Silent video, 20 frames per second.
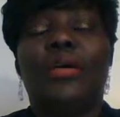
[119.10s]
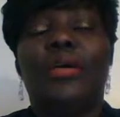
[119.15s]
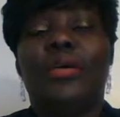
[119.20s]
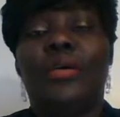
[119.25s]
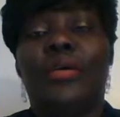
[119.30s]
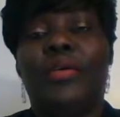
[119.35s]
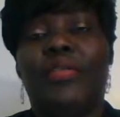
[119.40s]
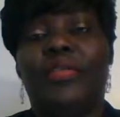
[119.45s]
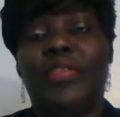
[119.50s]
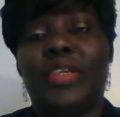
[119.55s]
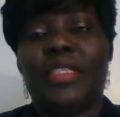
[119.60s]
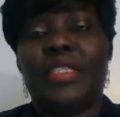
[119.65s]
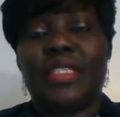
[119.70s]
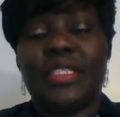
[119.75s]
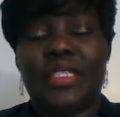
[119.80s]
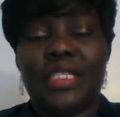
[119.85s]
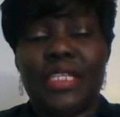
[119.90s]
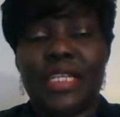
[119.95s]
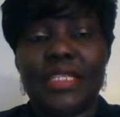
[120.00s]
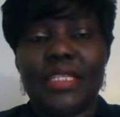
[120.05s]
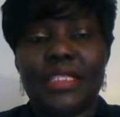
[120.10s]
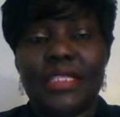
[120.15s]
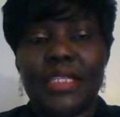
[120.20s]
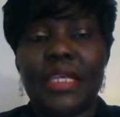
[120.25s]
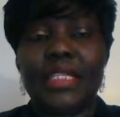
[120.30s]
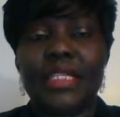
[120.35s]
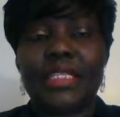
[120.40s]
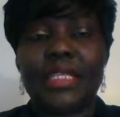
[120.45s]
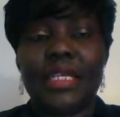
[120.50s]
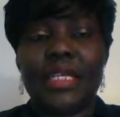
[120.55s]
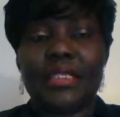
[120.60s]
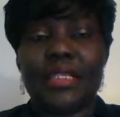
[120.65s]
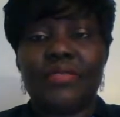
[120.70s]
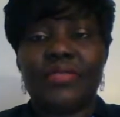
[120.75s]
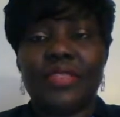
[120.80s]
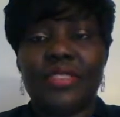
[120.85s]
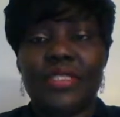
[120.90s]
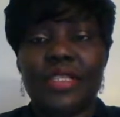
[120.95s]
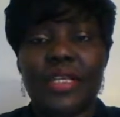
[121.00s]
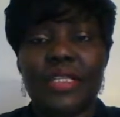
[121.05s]
of a seasonal set, as I've
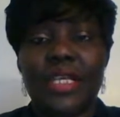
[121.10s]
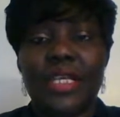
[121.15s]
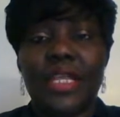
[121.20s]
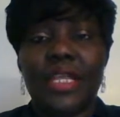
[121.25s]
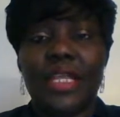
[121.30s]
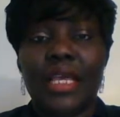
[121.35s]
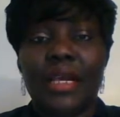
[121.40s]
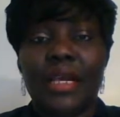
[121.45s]
said earlier